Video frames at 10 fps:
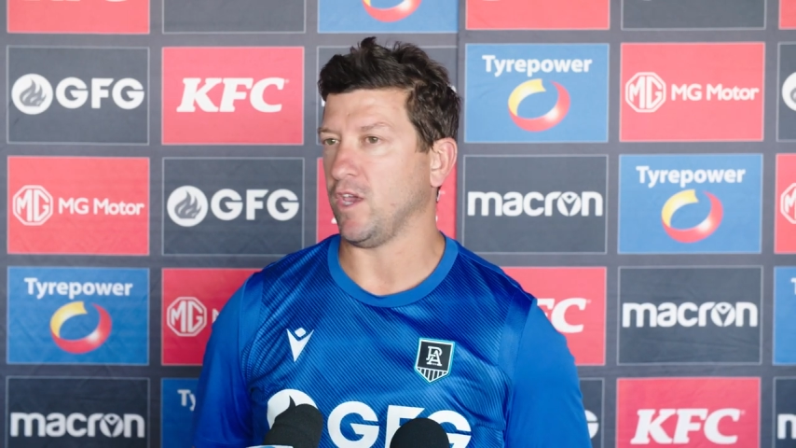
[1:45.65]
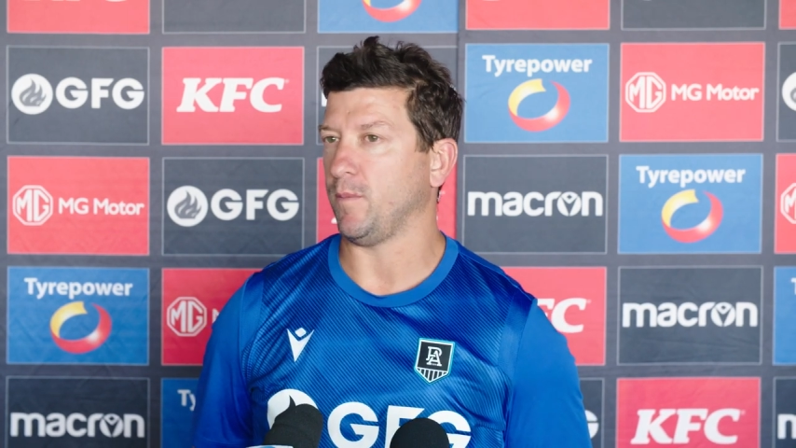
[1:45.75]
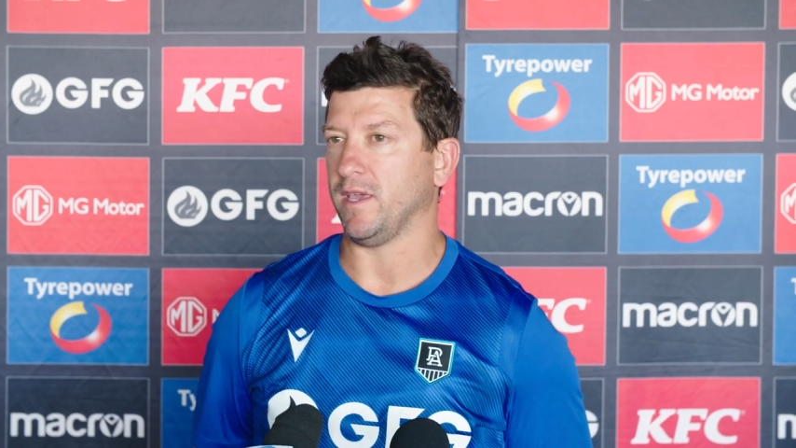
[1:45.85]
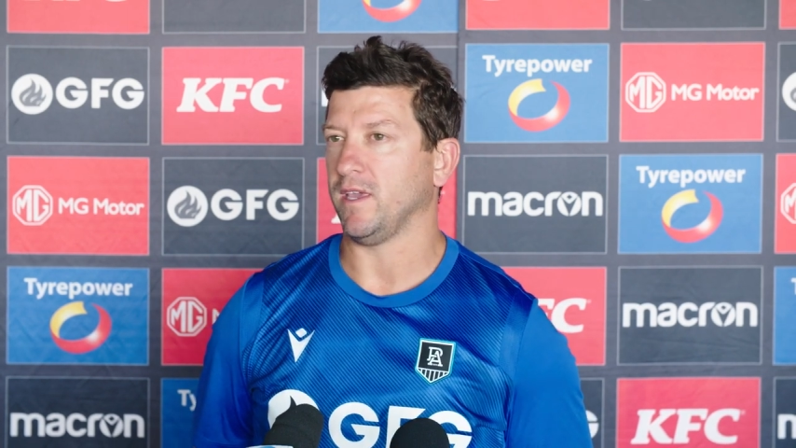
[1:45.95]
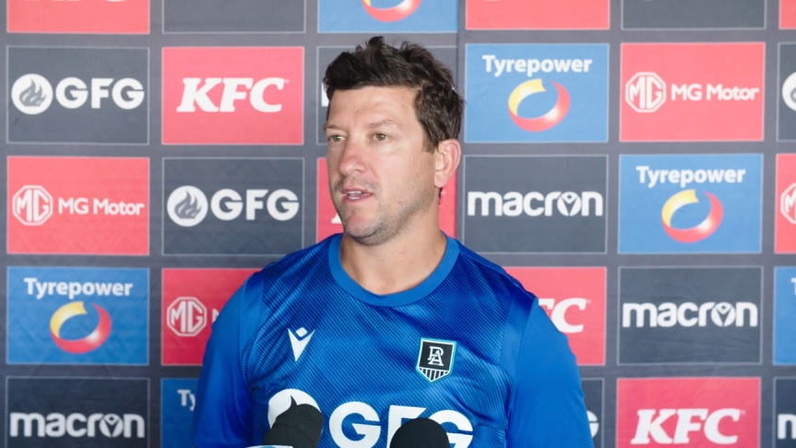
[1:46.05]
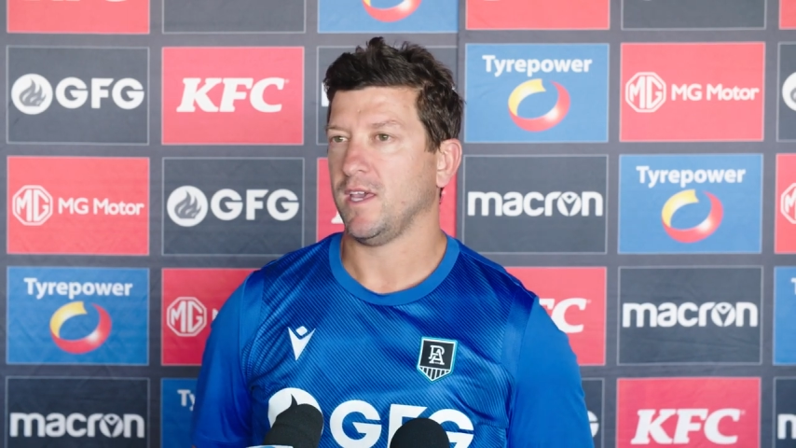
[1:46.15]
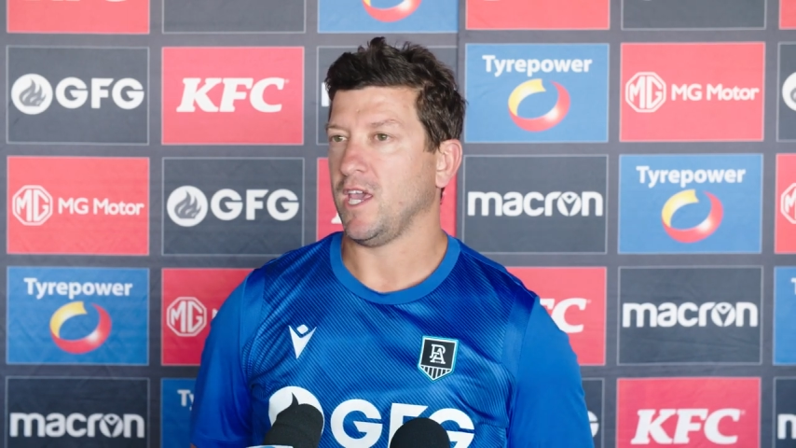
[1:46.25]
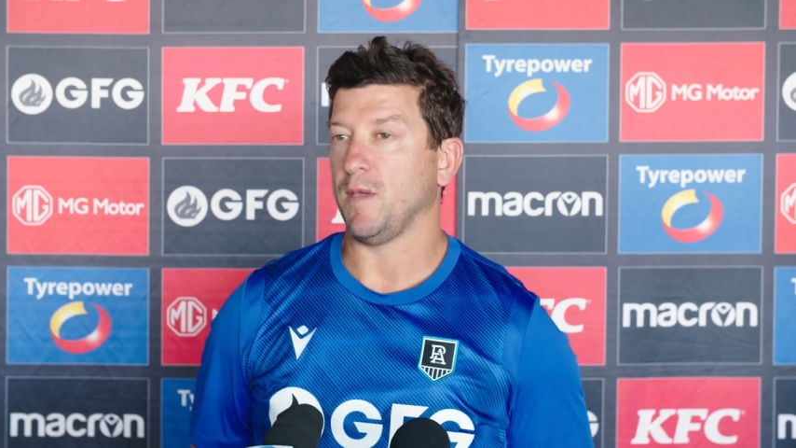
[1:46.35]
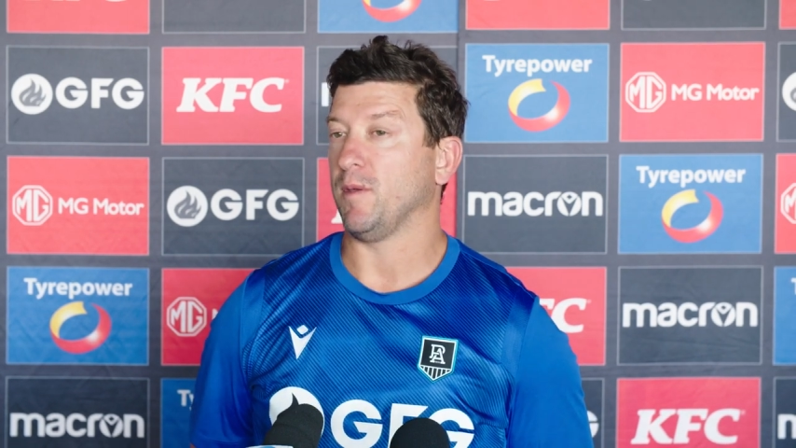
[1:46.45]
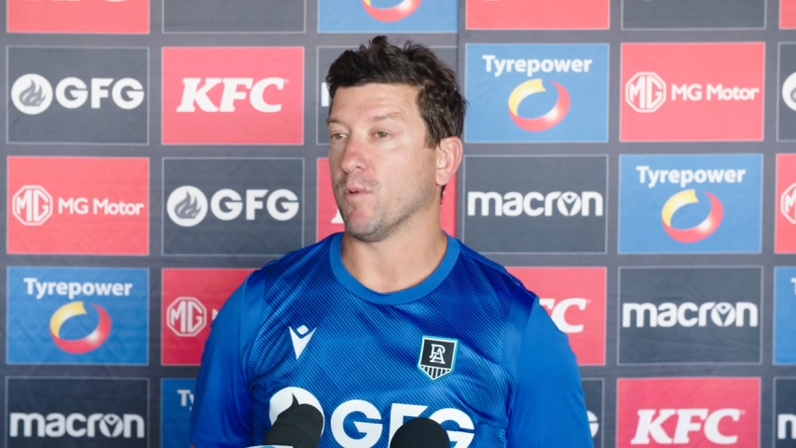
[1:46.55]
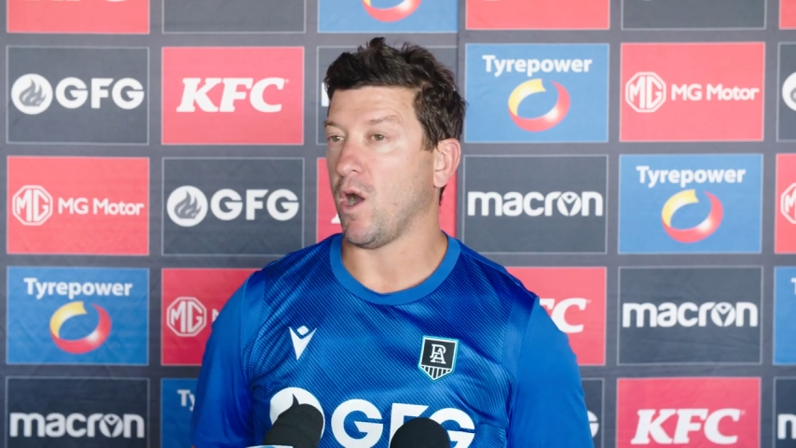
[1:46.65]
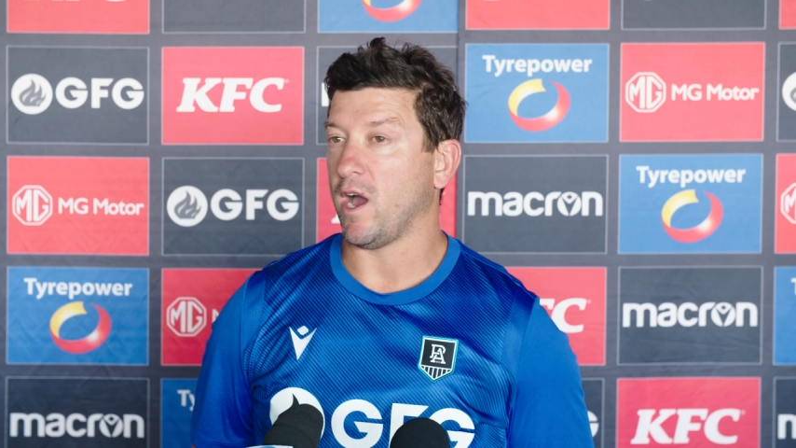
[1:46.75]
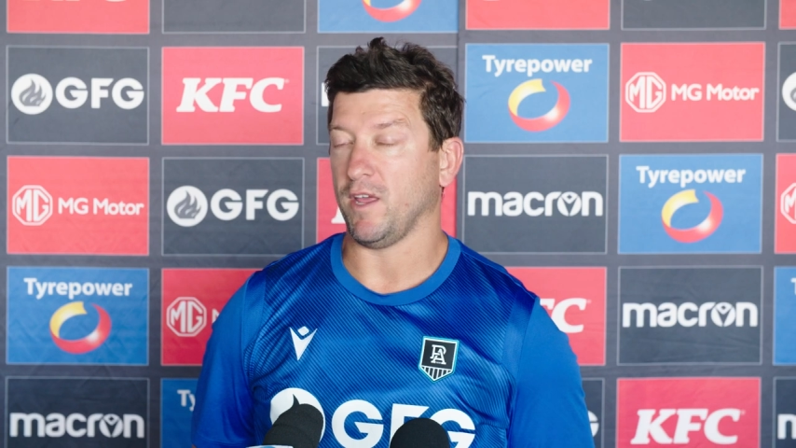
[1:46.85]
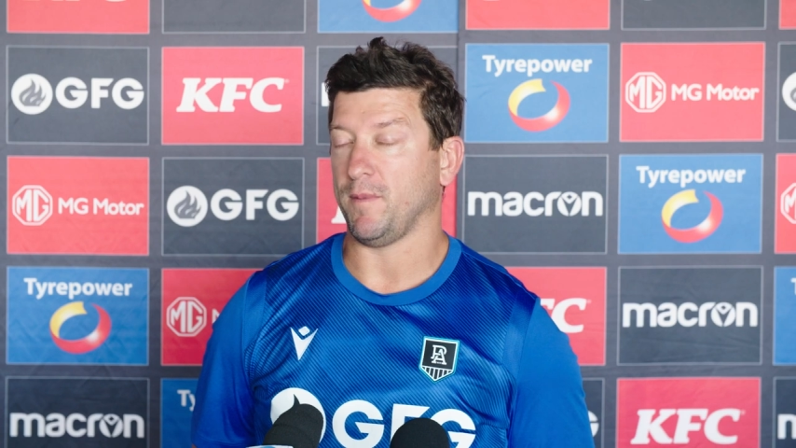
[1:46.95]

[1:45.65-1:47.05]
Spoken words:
He'll be right.